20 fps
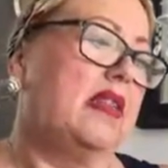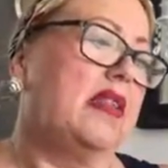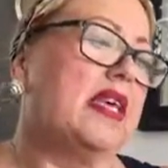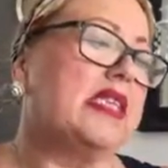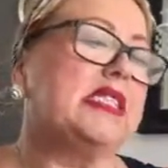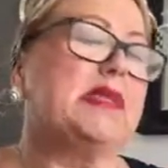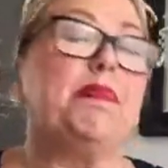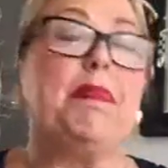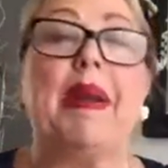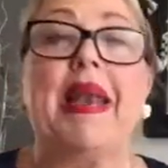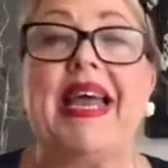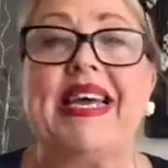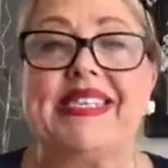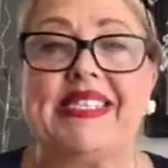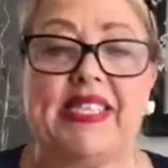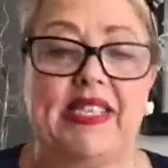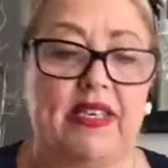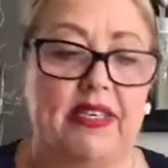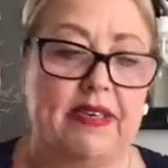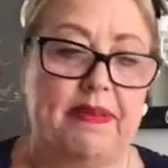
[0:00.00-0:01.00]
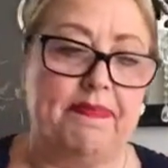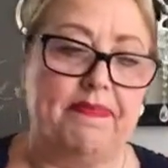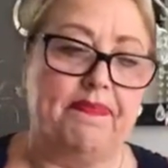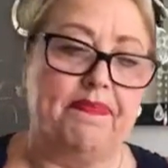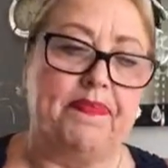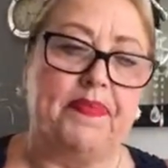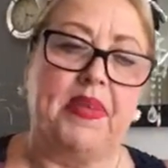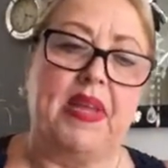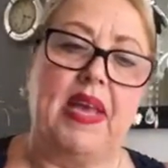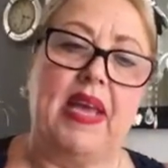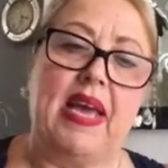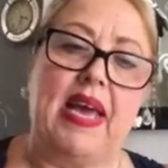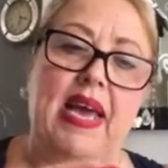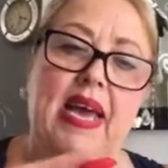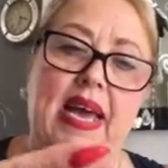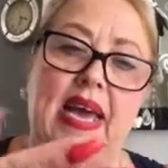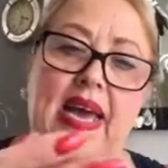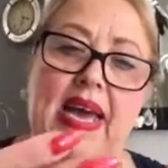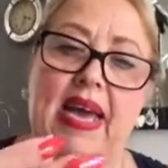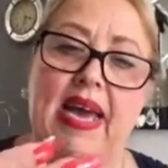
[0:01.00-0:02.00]
that's Platinum,
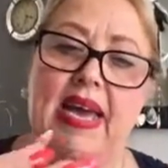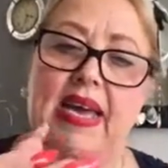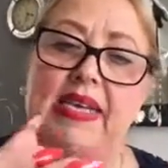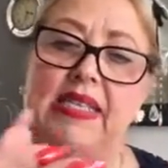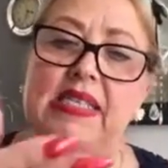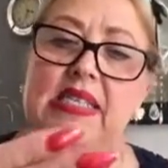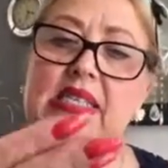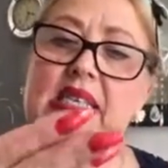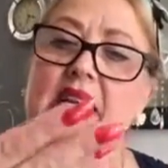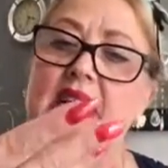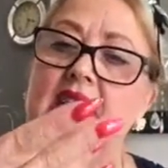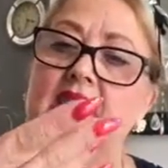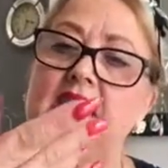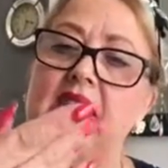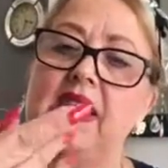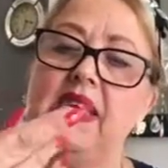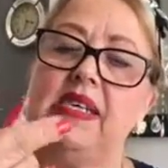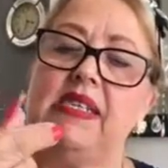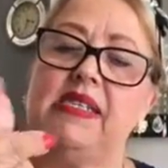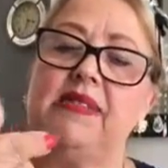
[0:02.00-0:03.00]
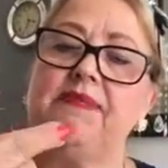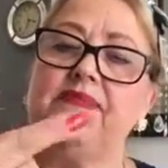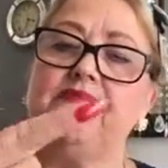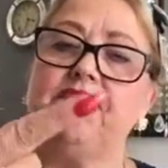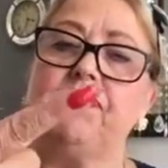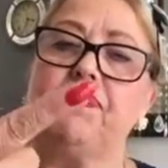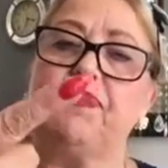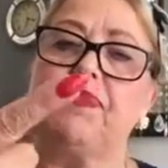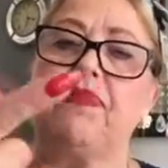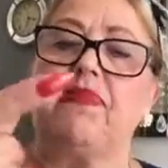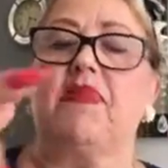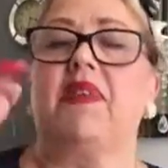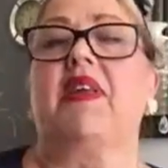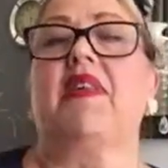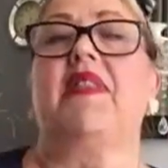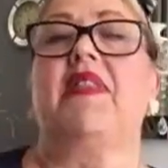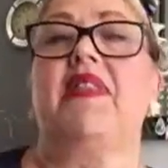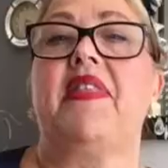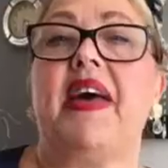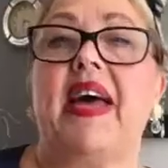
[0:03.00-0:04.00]
and
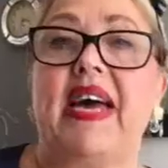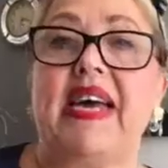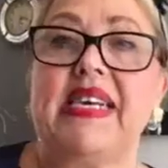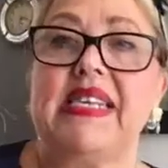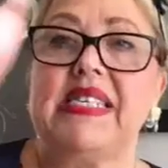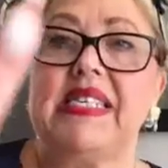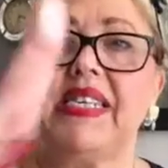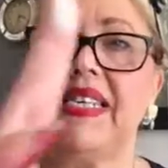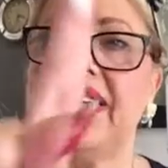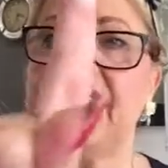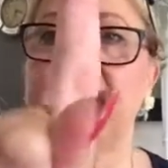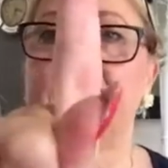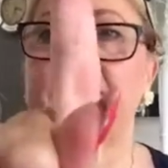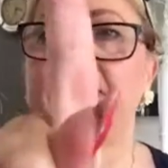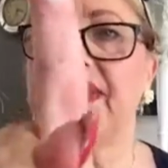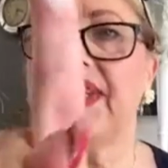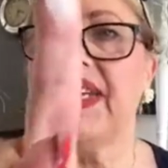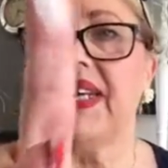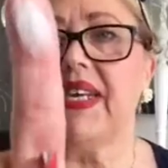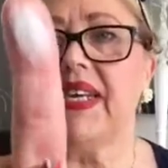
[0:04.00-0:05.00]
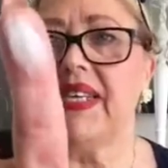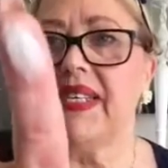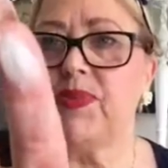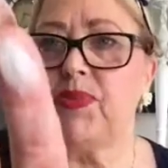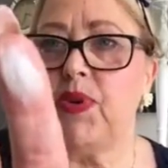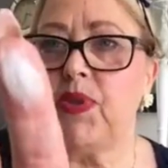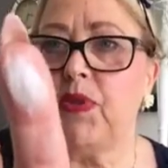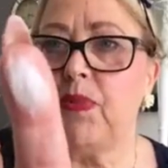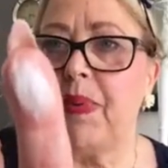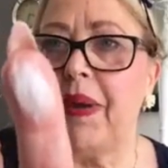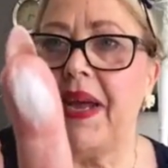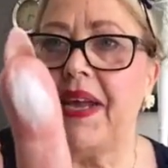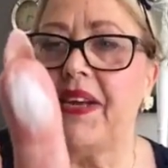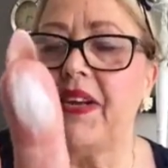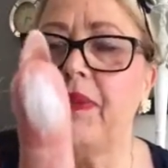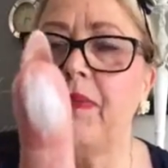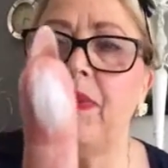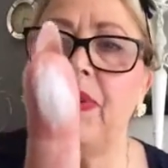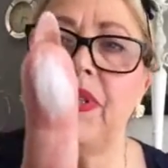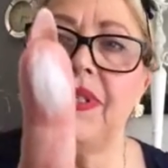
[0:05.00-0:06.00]
that is what the
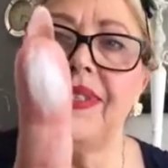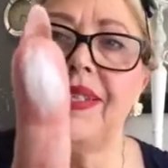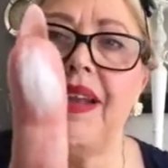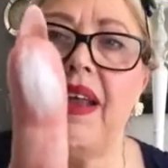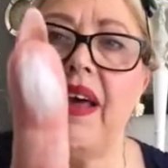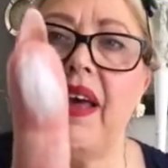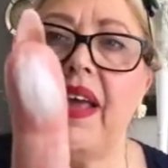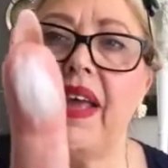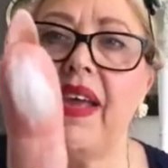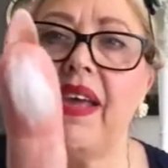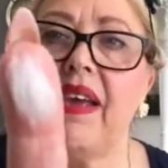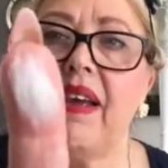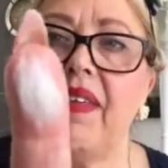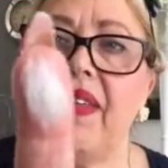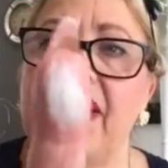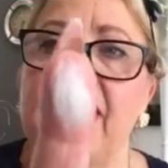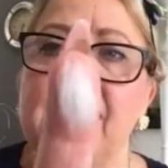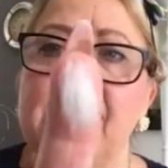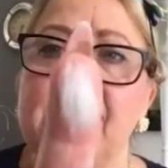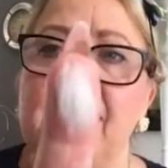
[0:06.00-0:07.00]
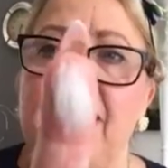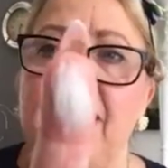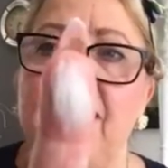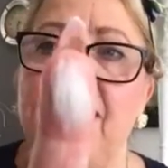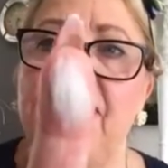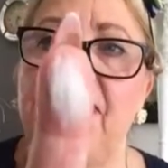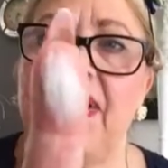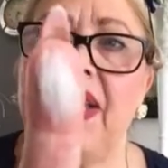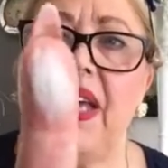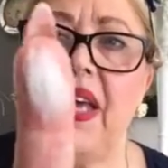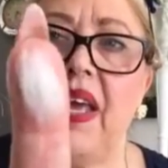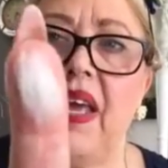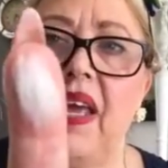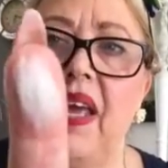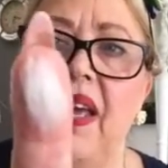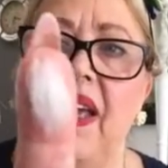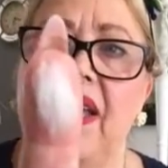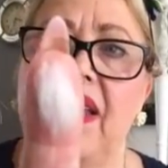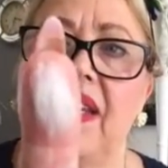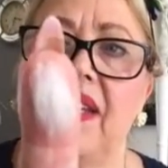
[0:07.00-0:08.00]
Platinum looks like. I think it's lovely.
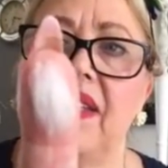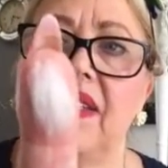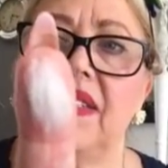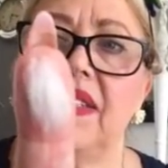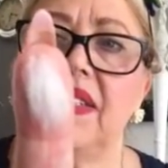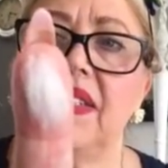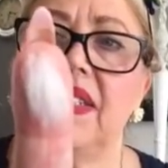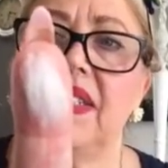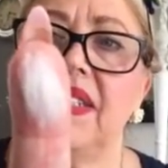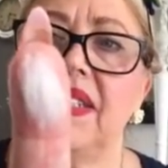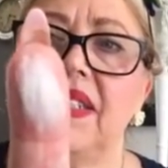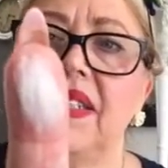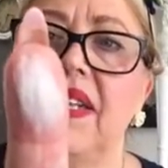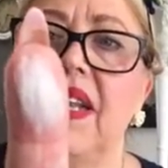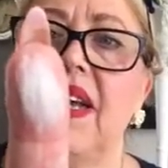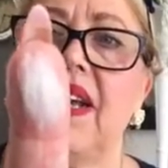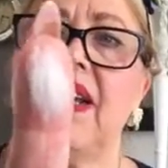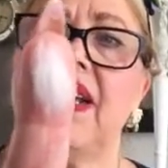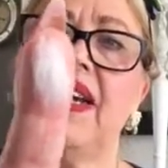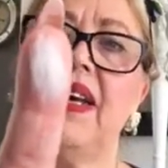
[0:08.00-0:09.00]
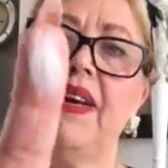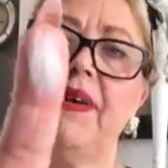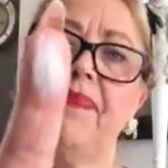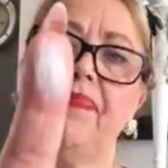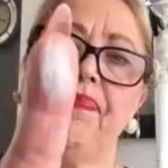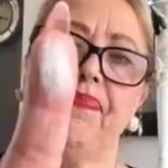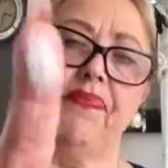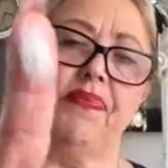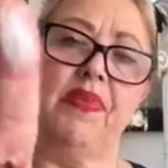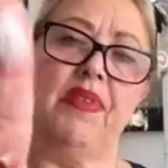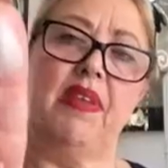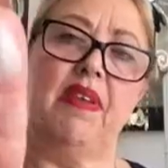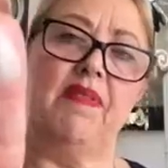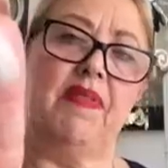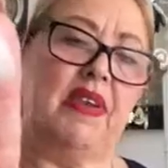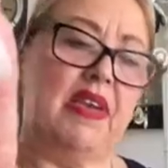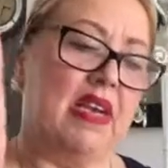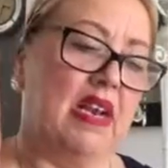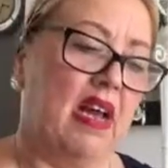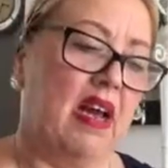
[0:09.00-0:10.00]
It's like a
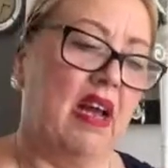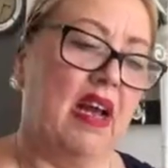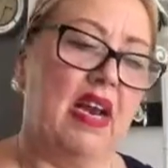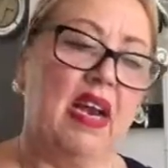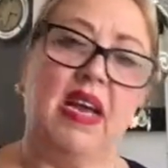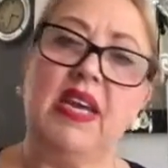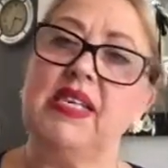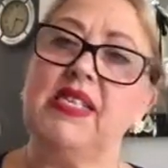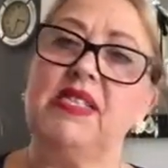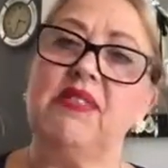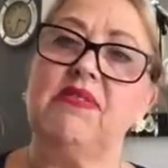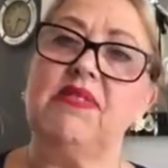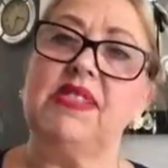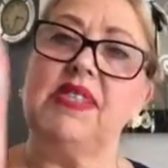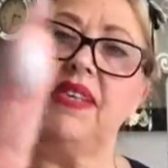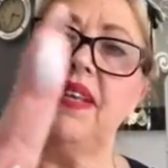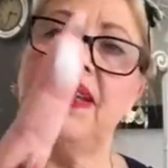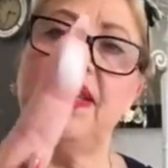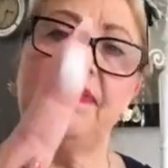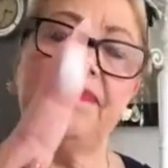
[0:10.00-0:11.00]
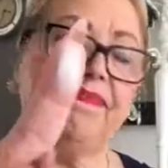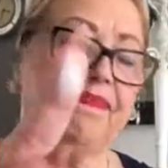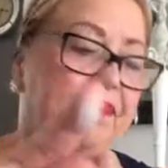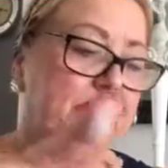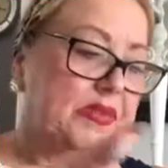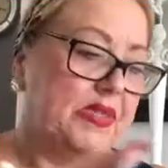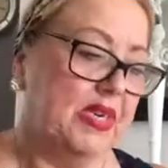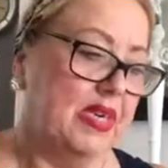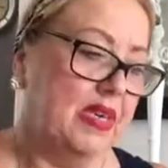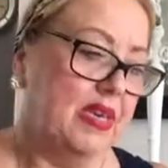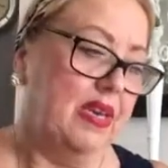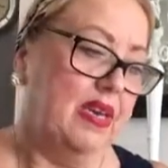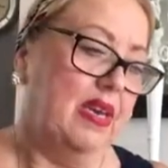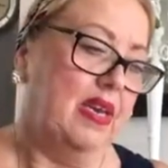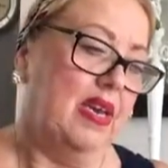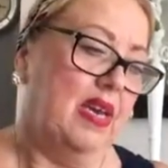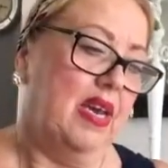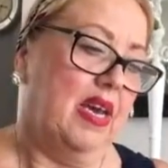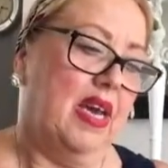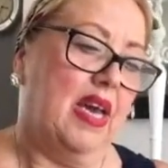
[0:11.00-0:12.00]
lovely little highlighter, isn't it?
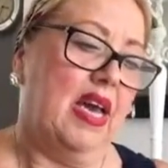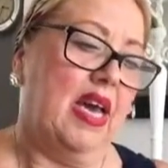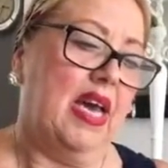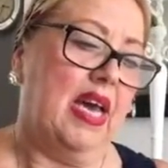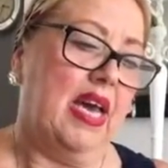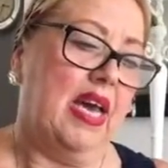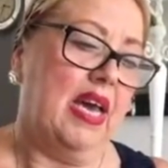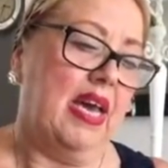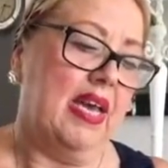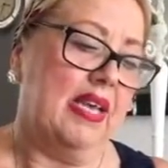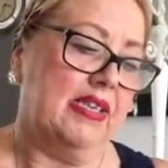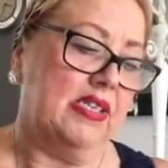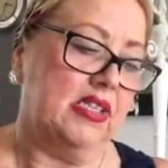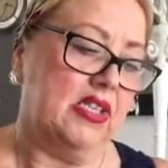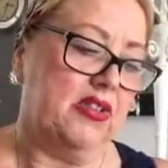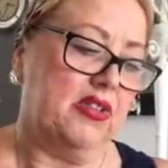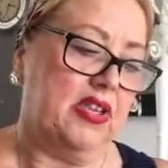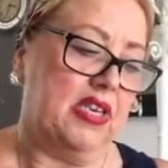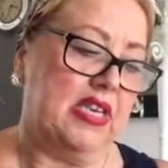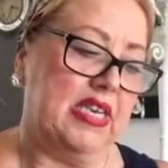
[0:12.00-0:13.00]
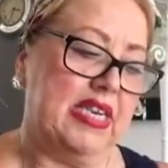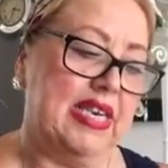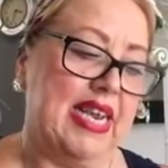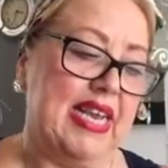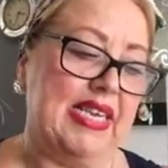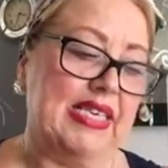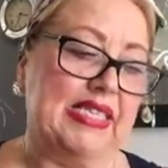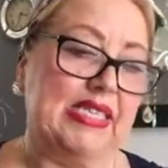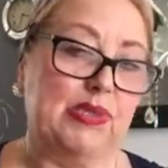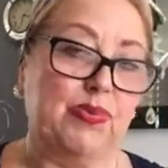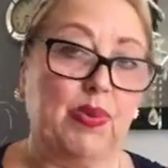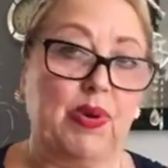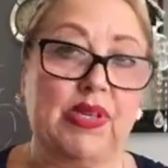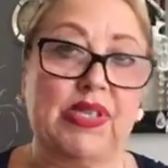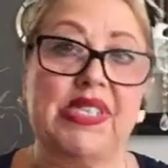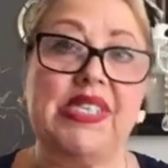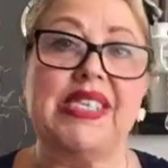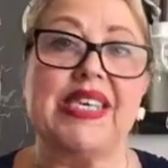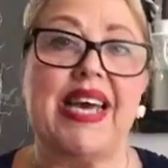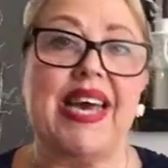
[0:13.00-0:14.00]
And the next
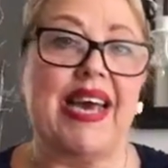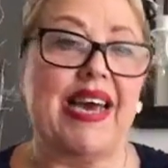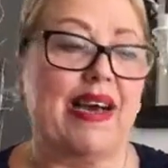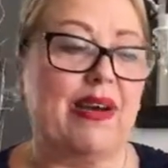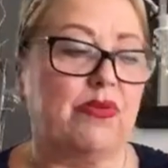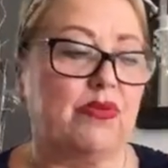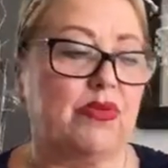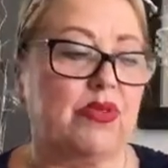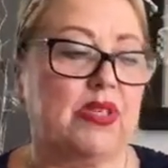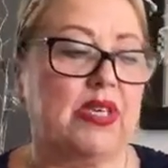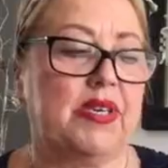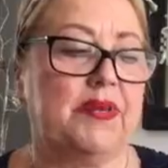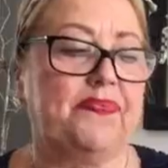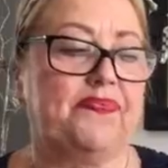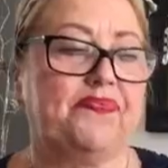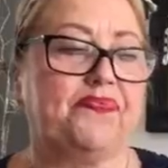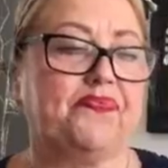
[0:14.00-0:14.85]
one down,